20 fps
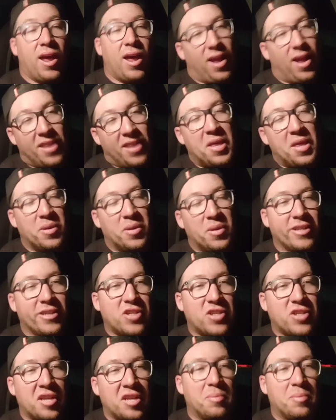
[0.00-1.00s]
And then we got
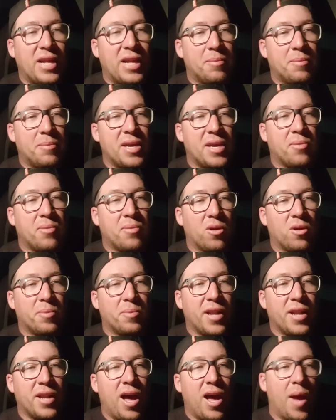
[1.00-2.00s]
drunk and played beer pong.
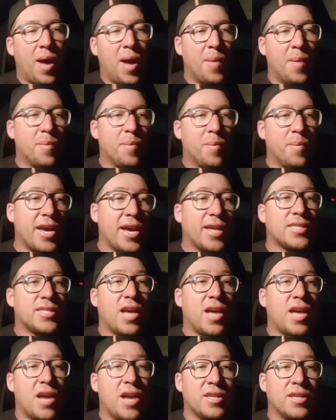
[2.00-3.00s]
But yeah,
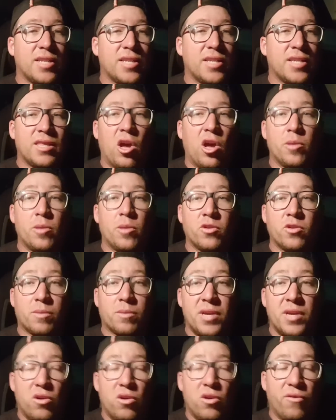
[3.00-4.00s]
Tiana did the home
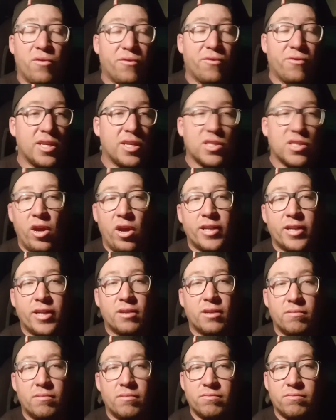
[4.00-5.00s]
cooked meal for the entire
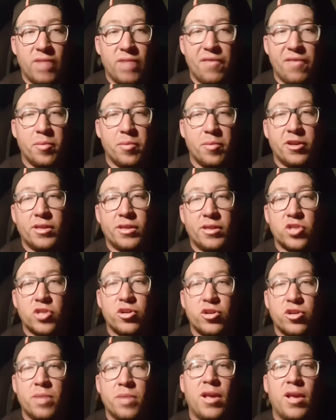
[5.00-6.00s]
everyone
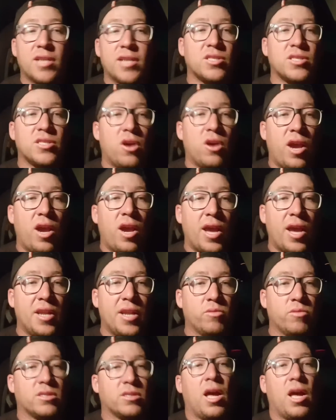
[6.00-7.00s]
on the trip last night,
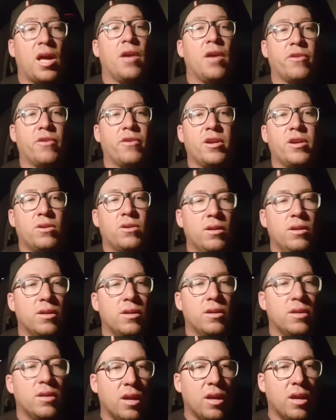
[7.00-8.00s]
and it was unreal.
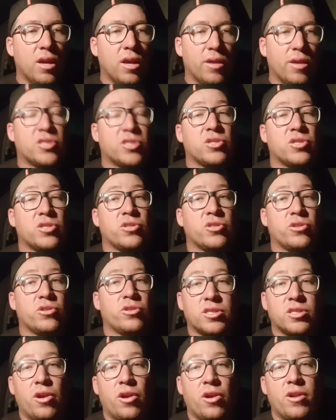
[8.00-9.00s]

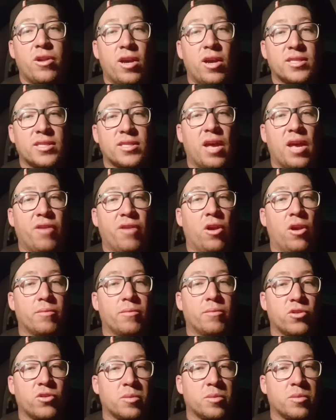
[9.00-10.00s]
So nice to have a
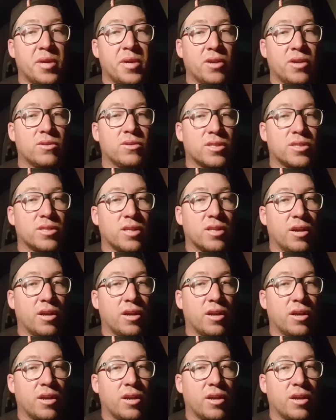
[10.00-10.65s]
home cooked meal.